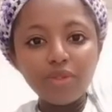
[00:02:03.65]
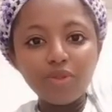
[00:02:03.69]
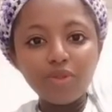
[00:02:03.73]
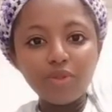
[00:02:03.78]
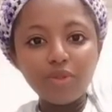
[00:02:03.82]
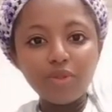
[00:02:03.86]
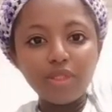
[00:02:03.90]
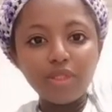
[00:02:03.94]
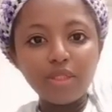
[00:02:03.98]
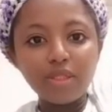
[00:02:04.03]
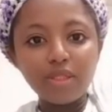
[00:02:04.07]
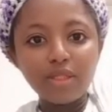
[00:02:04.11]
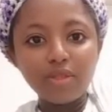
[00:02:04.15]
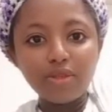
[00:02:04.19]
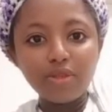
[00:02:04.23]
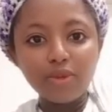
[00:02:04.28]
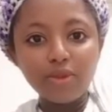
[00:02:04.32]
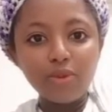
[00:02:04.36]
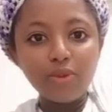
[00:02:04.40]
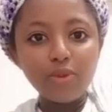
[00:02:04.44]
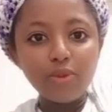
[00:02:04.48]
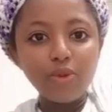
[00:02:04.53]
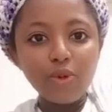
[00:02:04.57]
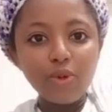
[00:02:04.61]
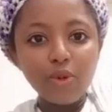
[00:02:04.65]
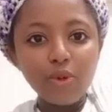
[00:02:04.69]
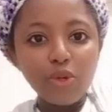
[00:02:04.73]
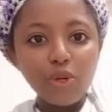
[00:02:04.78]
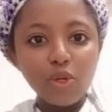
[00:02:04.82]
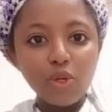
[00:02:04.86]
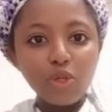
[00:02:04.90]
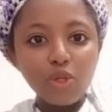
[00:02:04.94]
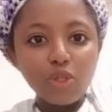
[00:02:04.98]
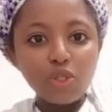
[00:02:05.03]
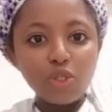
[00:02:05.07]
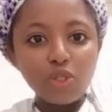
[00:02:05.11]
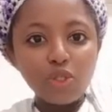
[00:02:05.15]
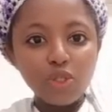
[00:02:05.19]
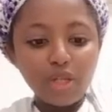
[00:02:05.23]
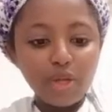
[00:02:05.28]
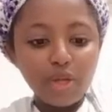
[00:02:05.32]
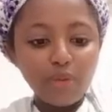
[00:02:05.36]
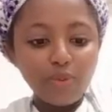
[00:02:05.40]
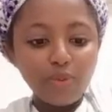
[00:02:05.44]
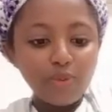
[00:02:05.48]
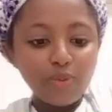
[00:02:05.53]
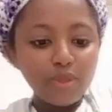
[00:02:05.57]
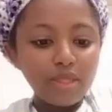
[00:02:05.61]
do it so
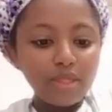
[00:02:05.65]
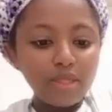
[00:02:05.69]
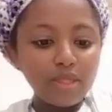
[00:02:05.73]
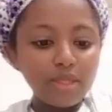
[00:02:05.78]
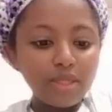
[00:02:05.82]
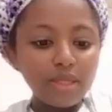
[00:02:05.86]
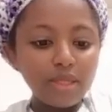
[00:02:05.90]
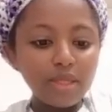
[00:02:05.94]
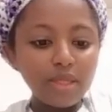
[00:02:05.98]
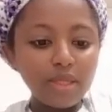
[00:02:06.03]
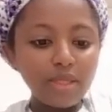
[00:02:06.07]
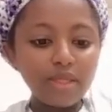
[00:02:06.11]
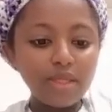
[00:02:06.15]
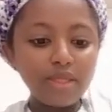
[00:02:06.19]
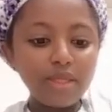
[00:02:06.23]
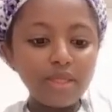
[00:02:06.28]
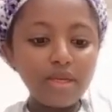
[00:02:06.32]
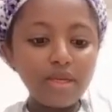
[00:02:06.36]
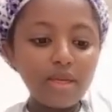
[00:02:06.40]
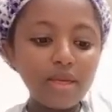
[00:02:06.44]
that you will see it,